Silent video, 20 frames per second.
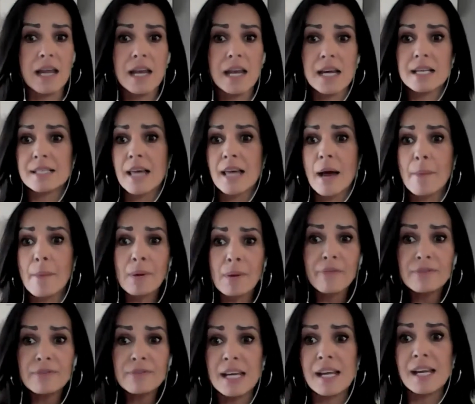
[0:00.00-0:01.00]
He's the
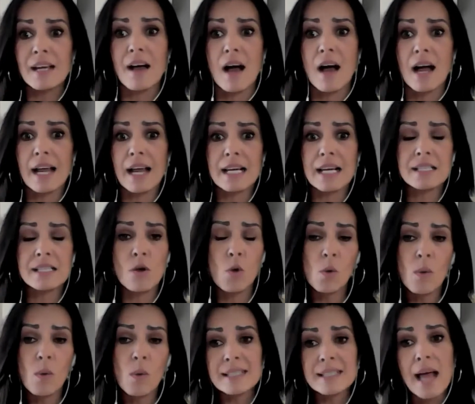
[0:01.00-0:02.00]
uplifting guy. He's the
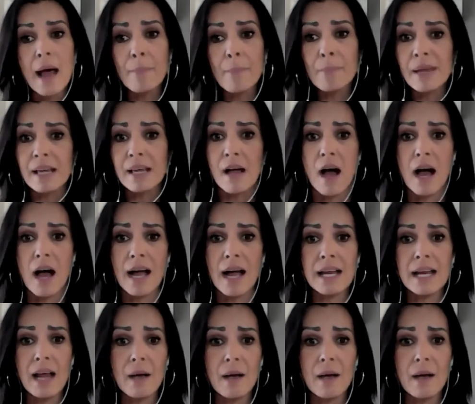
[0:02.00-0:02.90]
always happy guy.